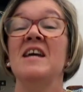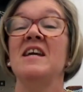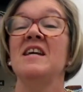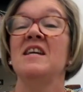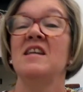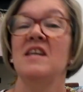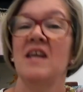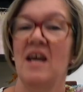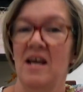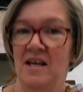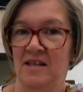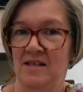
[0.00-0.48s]

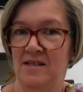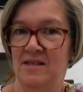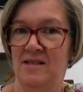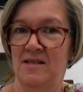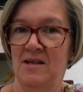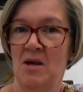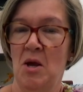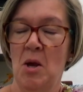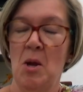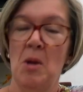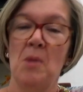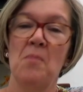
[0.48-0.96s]

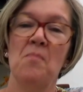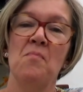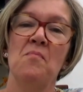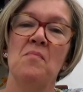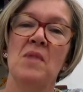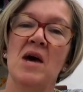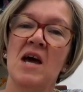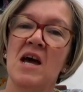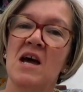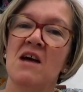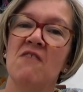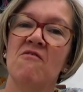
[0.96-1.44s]
Yes,
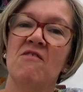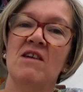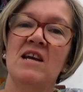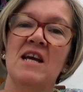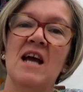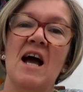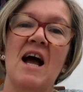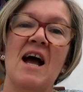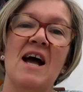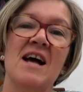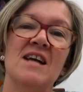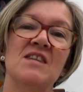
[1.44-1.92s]

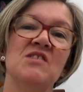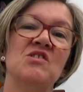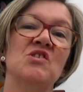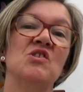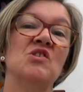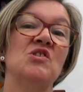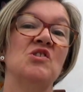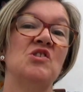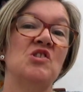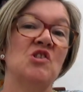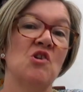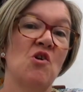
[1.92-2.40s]
Mary
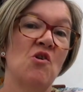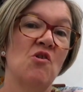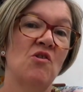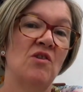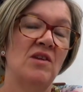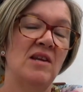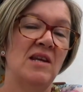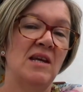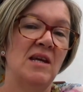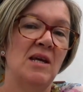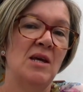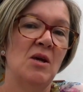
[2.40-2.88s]
and
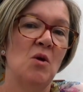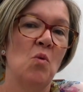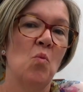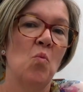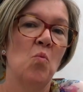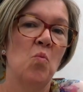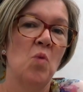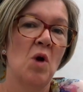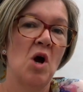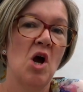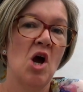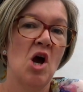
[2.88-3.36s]
Darnley
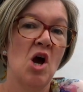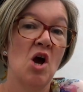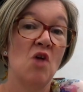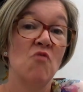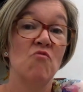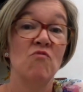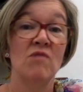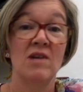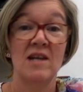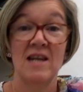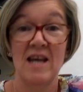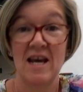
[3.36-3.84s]

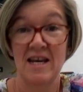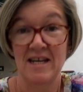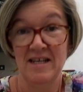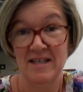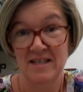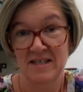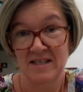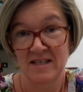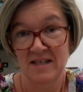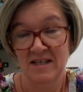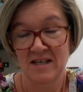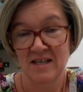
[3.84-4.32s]
were
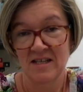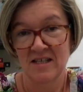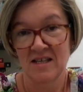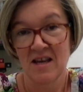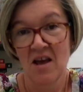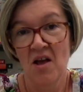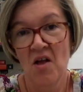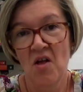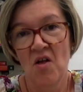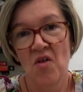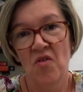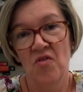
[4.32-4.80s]
related.
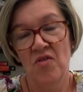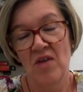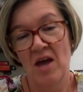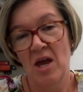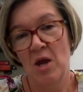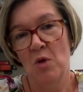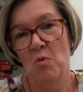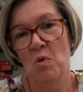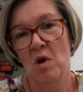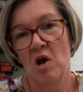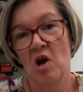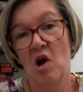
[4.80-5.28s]

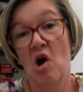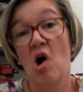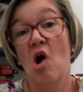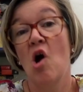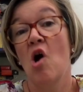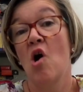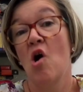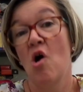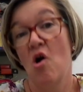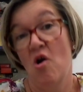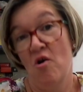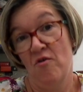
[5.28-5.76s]
They were
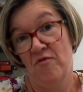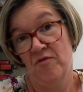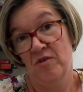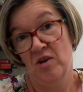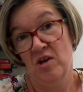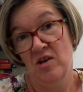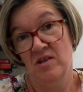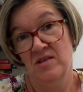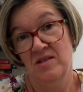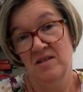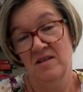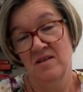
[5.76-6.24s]
half
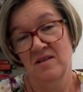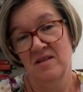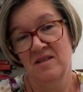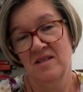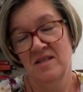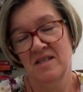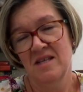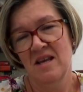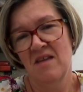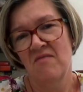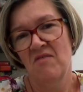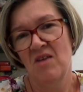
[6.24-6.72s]

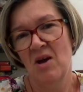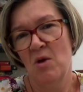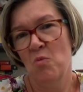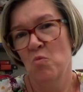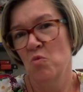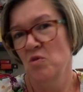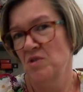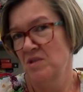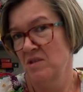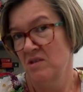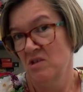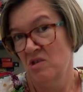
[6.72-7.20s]
cousins, and that
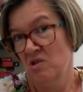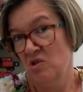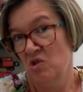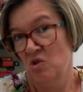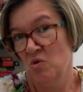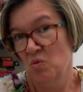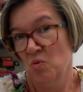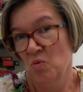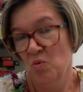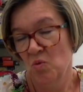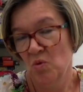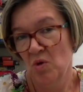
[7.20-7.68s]
wasn't
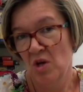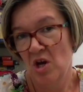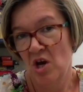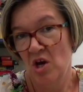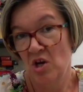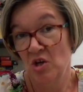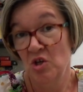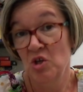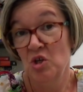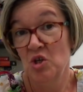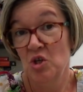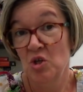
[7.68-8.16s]
at all
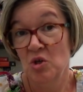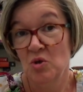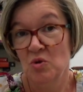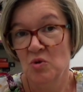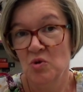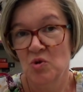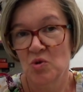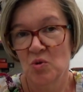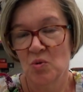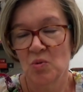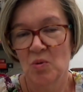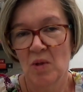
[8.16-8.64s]

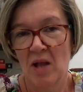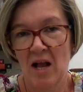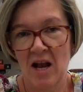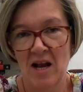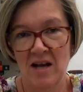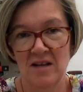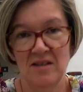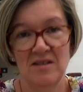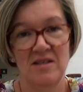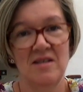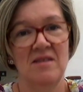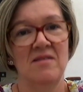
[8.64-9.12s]
unusual
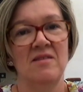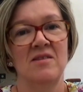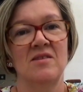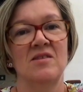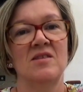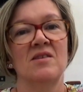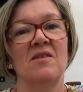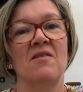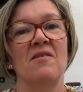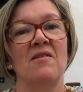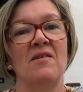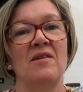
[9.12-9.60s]
at the
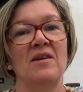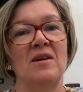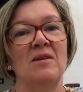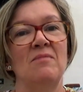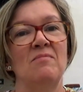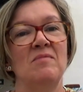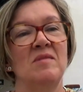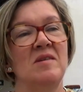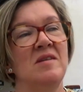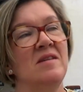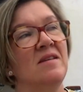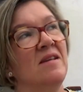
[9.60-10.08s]

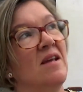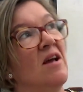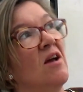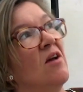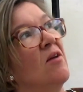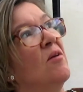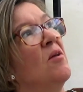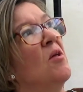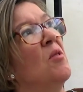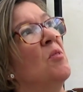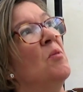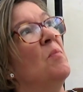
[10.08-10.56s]
time. So
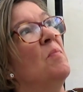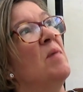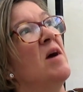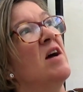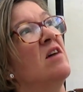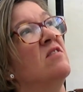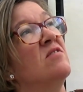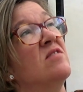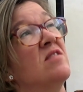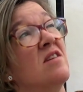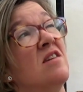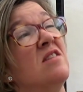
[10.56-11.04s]
the
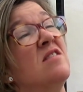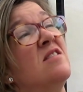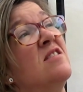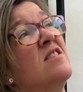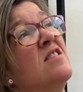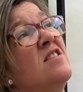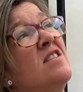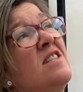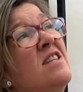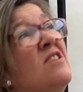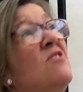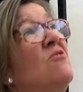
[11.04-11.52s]
bells are
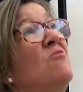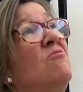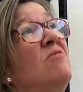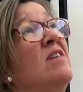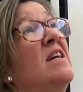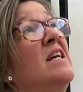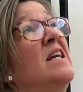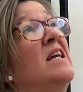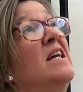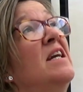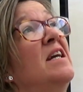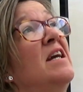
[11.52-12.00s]
still
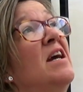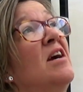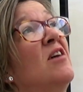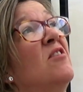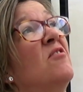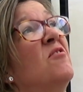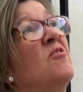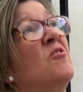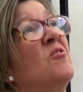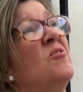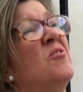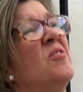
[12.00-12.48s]
ringing
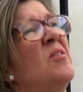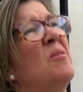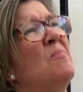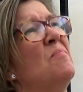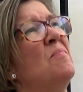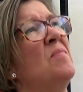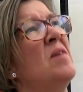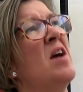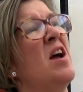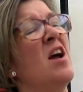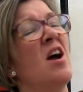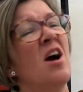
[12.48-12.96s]
out for
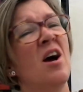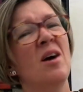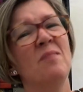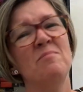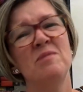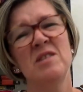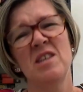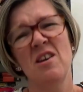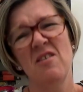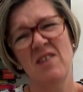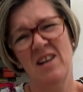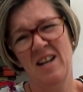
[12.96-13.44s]
them. I'm
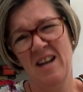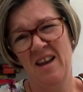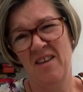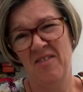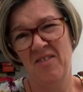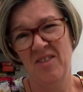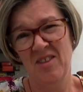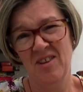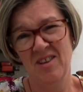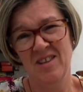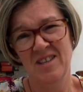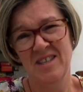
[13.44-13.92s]
so
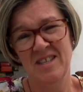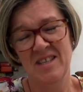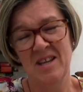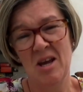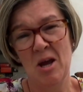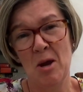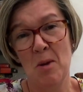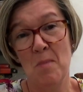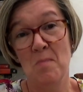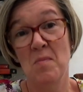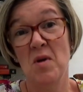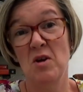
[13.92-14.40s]
glad
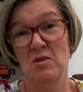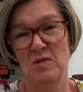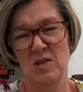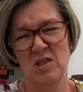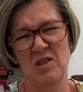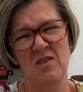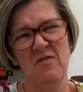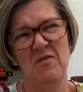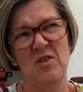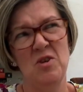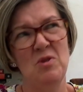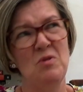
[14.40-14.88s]
that
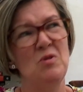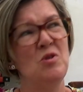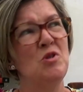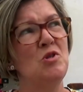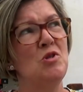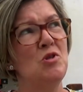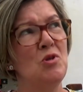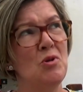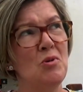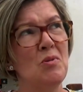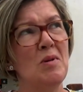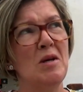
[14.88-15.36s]
most of you
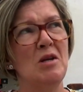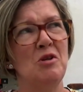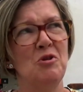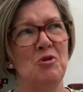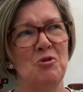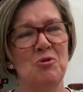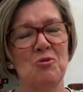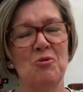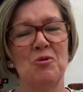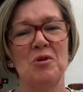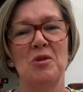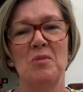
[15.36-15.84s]
do
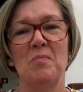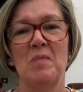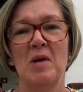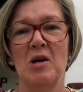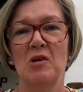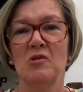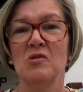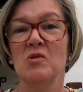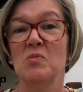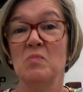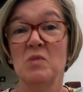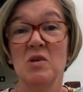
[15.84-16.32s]
enjoy the
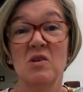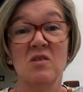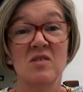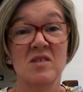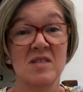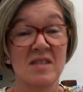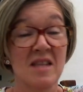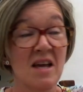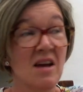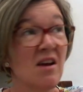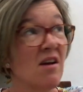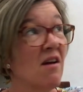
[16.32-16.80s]
bells
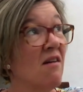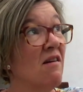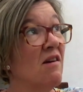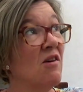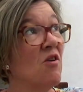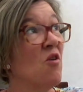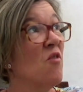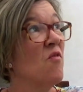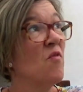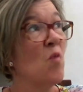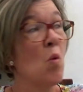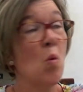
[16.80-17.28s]
because they're
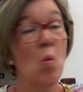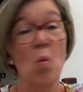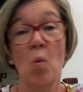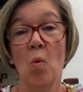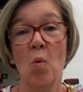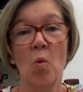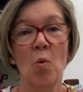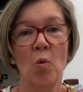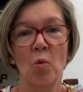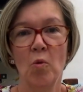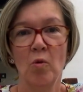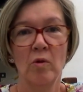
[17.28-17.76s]
going off
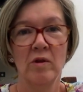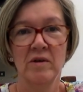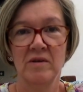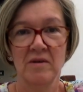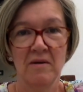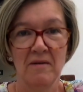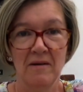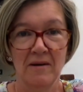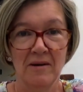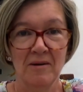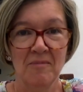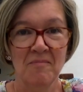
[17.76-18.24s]
all the
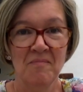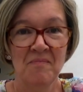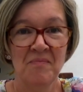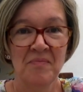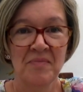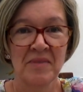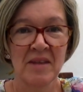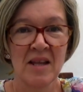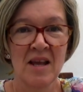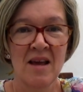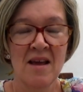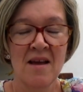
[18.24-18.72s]
time.
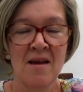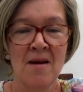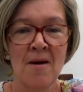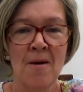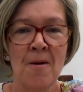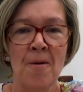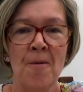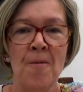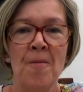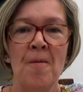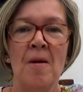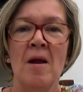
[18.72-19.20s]

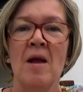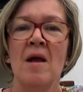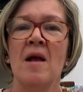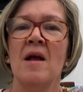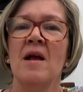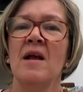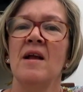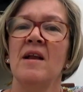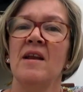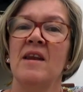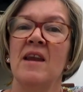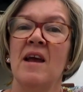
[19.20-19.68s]

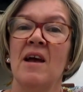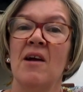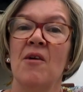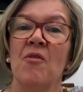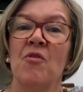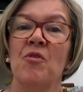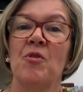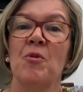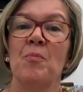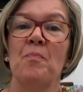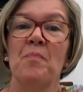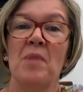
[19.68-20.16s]

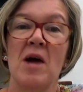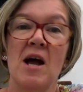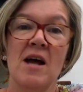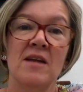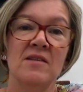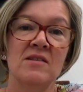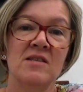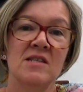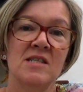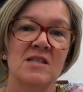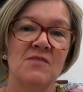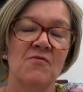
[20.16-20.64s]
Now, the
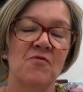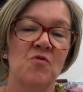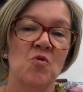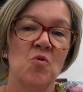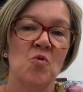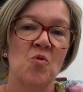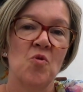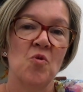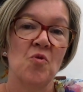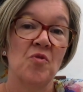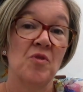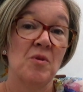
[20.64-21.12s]
banns
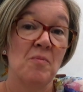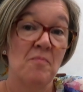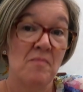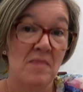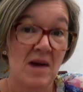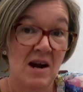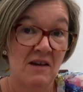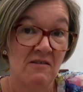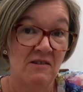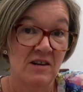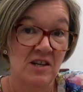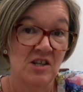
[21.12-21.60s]
for the
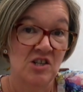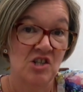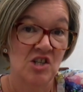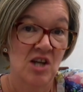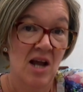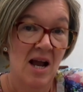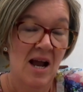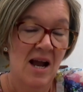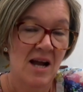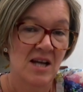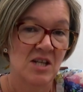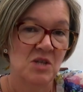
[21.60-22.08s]
marriage
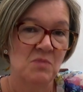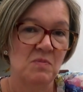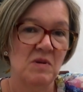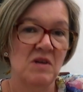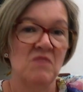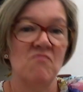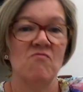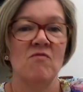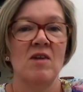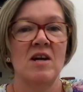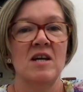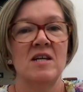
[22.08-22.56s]
had
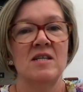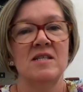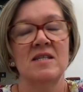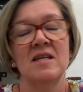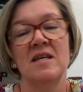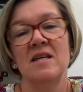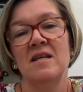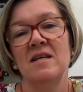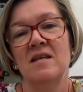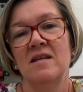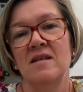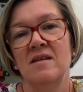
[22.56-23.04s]
been read
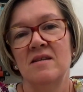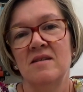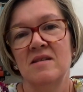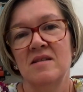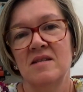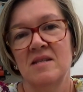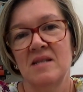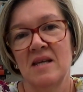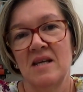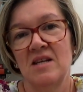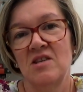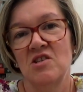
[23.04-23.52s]
in
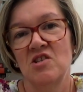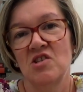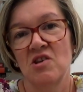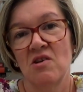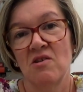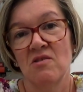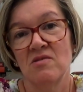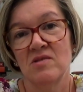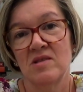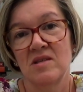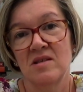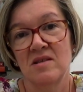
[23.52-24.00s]
St.
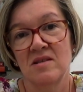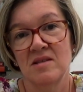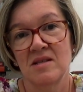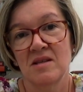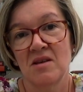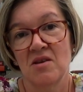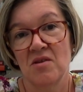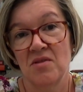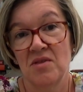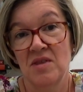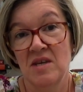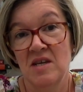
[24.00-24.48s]
Giles's
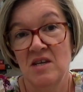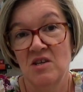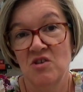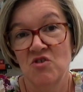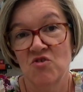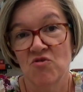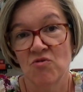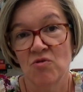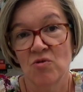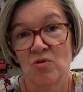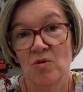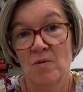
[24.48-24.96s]

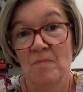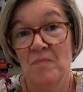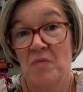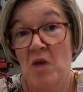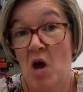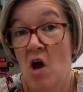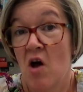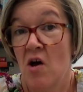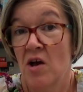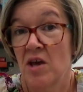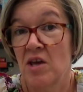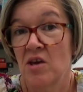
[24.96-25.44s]
Cathedral,
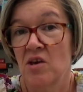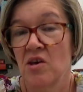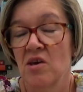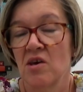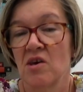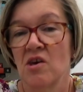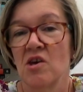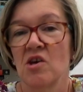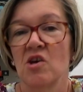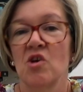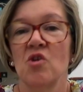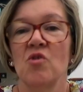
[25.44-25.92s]
High
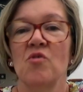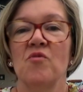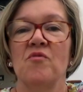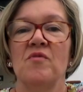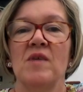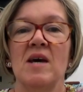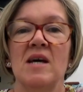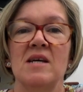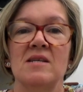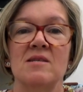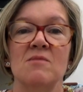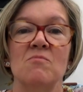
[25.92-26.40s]
Kirk of
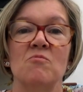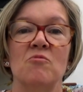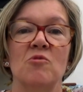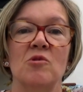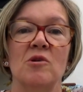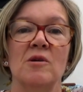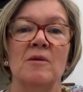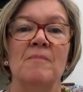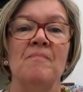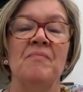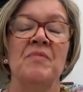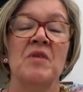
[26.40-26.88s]

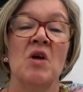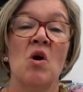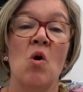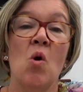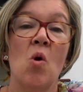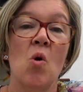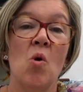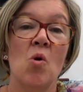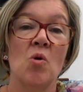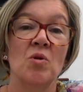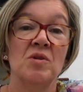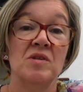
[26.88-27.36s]
Edinburgh,
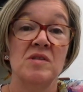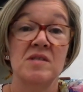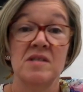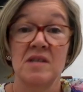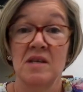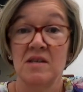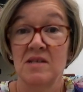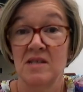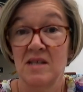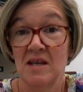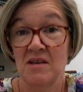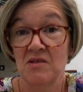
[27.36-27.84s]
on
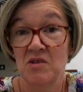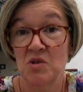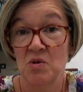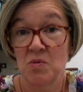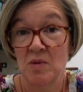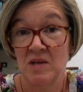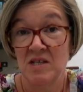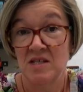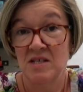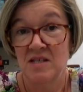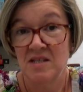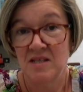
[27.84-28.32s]
Sunday the
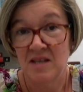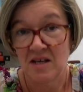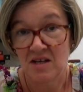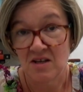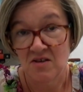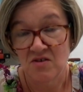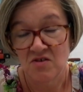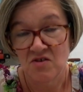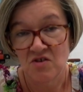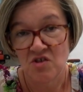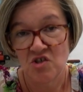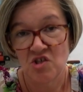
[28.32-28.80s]

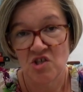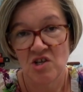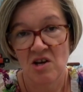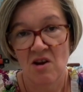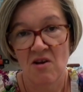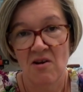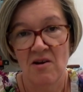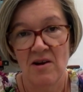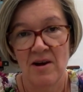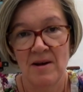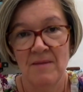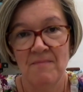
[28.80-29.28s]
22nd of
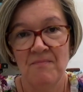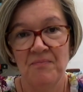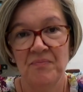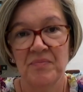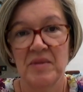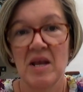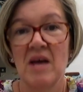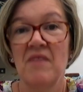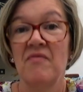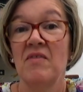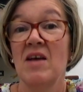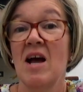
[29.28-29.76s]
July.
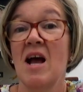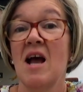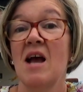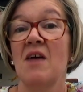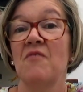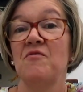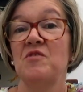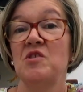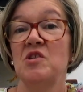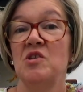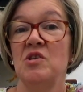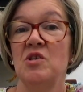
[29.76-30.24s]
And that
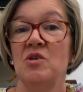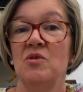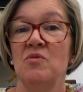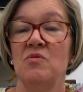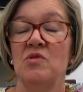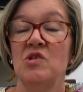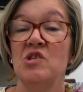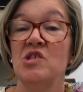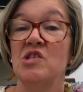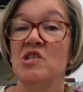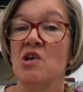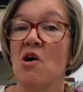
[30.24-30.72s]

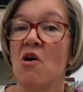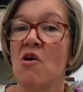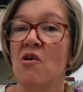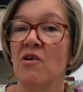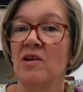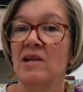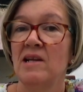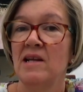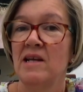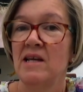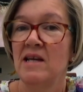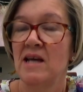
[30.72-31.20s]
afternoon,
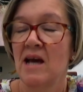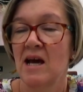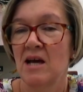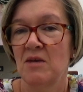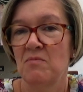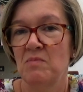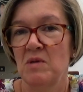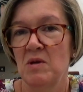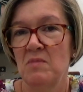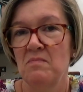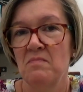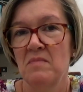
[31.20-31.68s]
Darnley
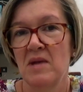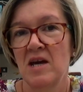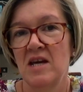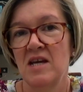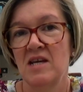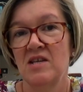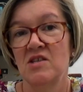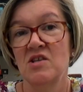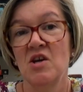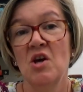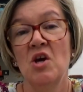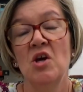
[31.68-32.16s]
had been
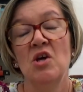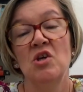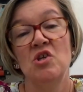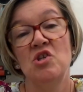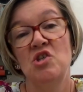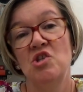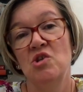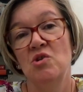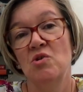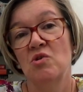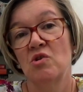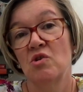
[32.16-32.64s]
made
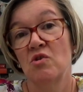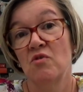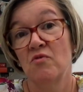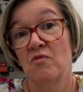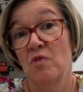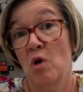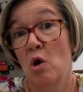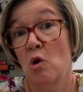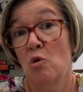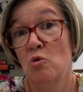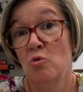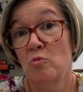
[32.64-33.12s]
Duke
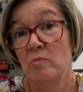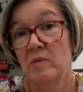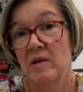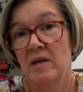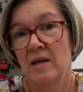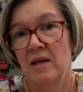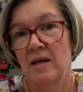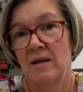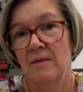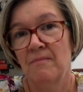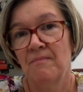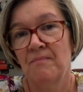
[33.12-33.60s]
of
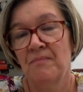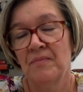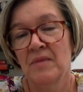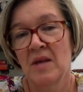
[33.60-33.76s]
Albany.